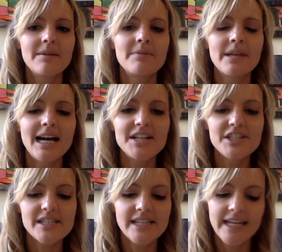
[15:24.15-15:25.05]
Not
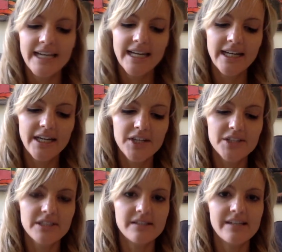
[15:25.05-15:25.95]
just saying, here's
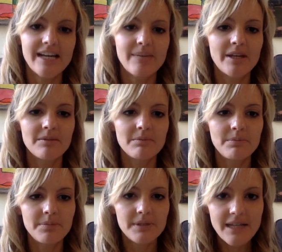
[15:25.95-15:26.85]
an assignment
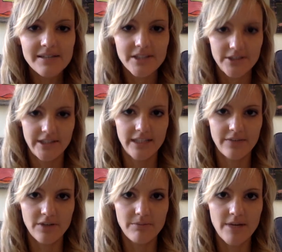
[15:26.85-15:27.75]
plus a creative
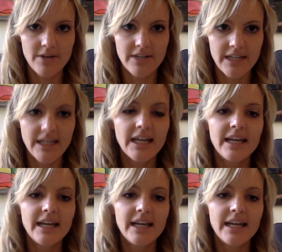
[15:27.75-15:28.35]
component.